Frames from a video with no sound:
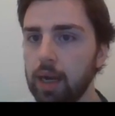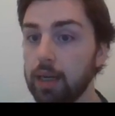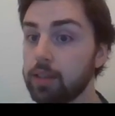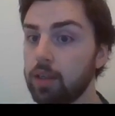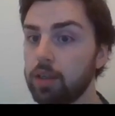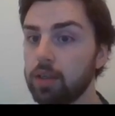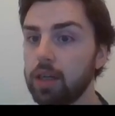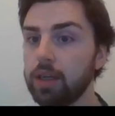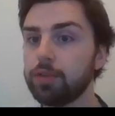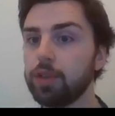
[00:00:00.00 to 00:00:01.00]
and it's got a good
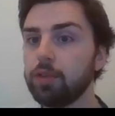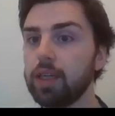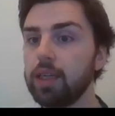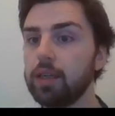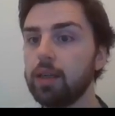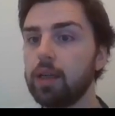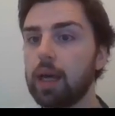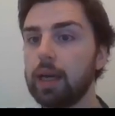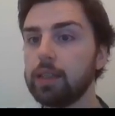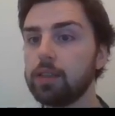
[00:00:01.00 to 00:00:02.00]
click-through rate,
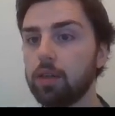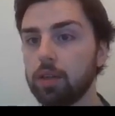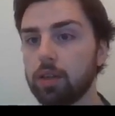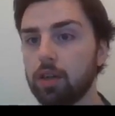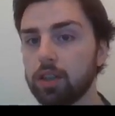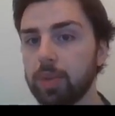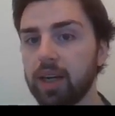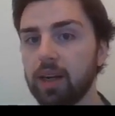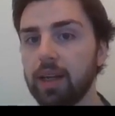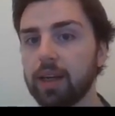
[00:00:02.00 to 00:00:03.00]
and it's got a good cost
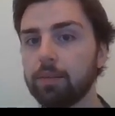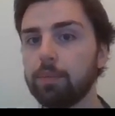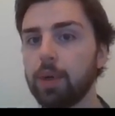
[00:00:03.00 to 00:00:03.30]
per click.